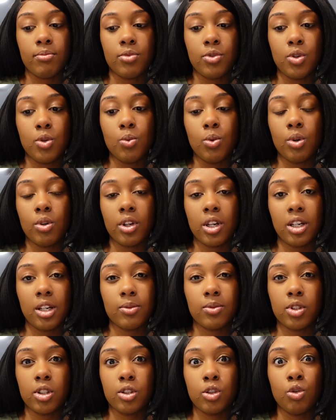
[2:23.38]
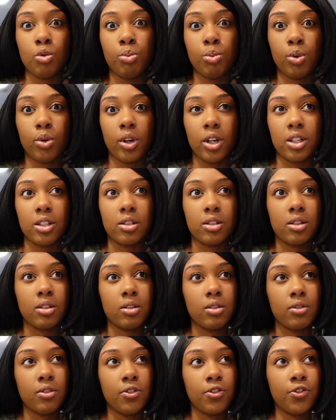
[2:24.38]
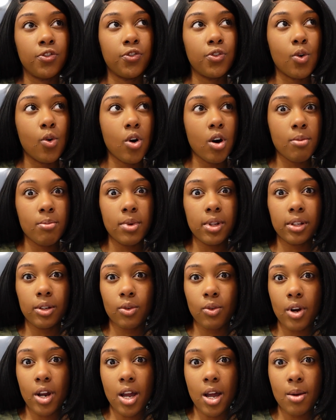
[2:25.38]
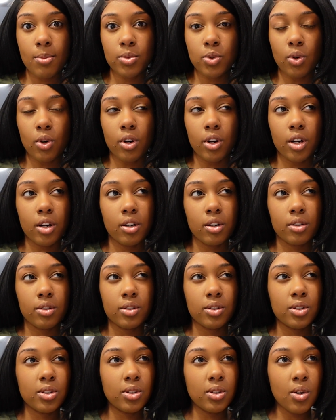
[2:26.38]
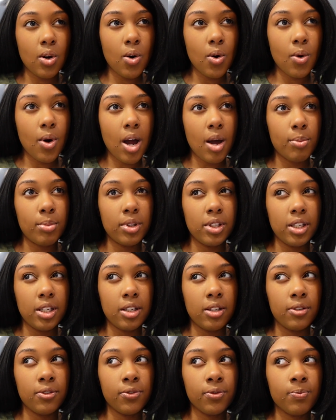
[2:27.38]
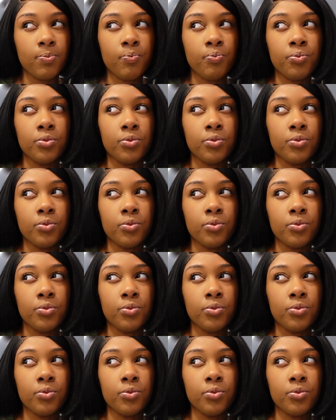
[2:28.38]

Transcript: you will get up to 2.4 milligrams or so, I believe.